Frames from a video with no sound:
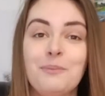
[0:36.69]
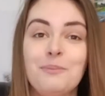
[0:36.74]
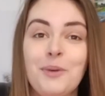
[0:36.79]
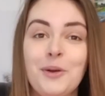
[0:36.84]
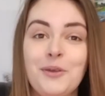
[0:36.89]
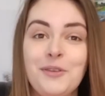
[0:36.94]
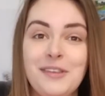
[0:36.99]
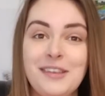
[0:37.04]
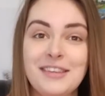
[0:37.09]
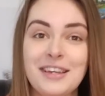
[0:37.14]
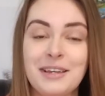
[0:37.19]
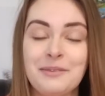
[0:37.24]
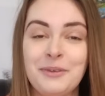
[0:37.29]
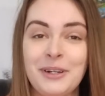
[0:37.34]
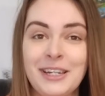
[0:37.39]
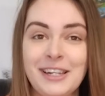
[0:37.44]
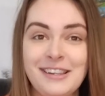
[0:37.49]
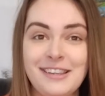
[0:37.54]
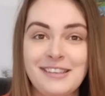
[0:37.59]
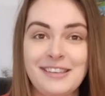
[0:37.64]
Most of the time
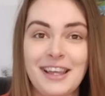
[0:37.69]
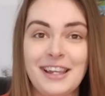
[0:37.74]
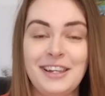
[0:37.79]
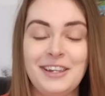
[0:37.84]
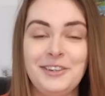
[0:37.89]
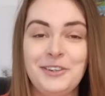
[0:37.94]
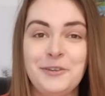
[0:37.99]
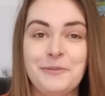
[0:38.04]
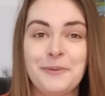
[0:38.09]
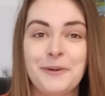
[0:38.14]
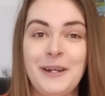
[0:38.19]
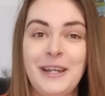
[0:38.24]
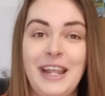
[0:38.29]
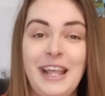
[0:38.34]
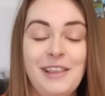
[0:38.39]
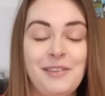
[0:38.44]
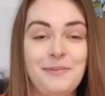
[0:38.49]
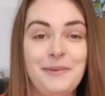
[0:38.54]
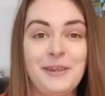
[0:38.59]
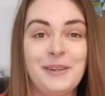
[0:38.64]
when I design a new print
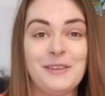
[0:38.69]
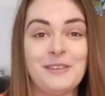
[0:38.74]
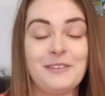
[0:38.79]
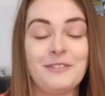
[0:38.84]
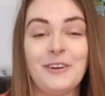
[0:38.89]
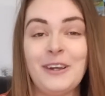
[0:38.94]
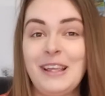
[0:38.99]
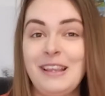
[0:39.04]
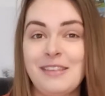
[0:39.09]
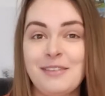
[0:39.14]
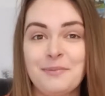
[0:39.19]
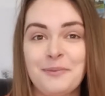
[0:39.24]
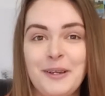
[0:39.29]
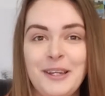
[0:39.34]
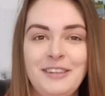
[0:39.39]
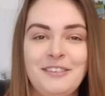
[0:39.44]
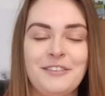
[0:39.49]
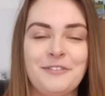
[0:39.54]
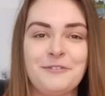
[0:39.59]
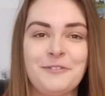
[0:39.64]
it's because I've got
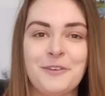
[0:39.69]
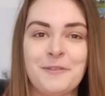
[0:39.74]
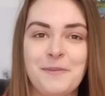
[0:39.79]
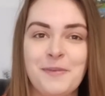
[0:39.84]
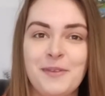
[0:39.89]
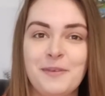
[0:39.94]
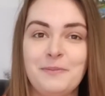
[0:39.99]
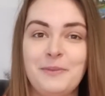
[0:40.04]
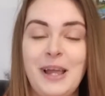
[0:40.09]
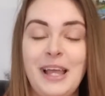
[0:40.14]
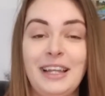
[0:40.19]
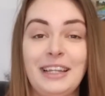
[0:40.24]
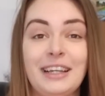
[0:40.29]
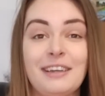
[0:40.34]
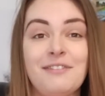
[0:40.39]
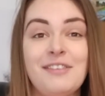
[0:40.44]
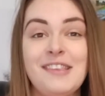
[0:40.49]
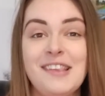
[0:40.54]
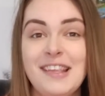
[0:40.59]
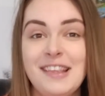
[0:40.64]
inspiration from somewhere, like
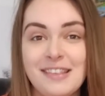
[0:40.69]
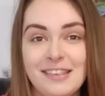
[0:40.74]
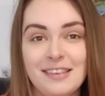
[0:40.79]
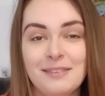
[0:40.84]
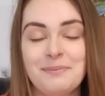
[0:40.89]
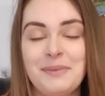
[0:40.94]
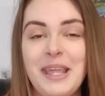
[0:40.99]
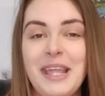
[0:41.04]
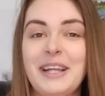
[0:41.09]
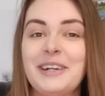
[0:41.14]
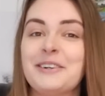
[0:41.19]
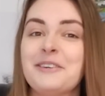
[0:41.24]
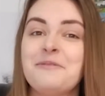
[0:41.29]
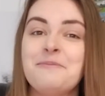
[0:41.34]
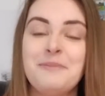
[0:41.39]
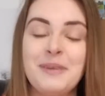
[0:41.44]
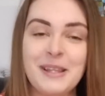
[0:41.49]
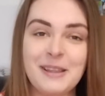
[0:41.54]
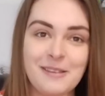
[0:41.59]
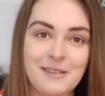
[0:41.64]
I've seen something or
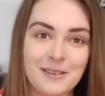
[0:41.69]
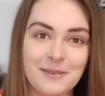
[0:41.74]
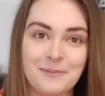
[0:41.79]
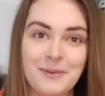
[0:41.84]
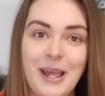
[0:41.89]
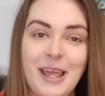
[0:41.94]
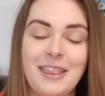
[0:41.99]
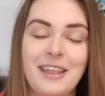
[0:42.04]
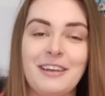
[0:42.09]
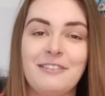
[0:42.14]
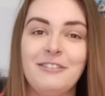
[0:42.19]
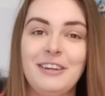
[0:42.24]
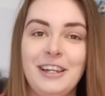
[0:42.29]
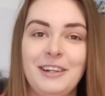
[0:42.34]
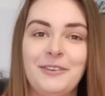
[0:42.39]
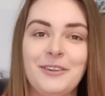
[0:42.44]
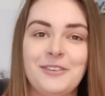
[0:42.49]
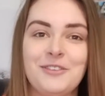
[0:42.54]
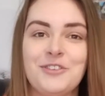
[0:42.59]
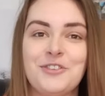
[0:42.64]
I've been somewhere that I really
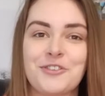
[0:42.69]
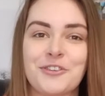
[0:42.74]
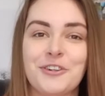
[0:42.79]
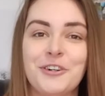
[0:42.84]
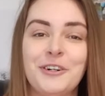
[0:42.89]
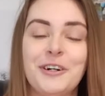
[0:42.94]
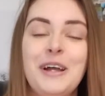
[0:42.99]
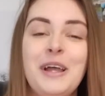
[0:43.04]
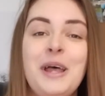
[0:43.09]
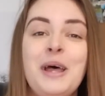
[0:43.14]
want to draw.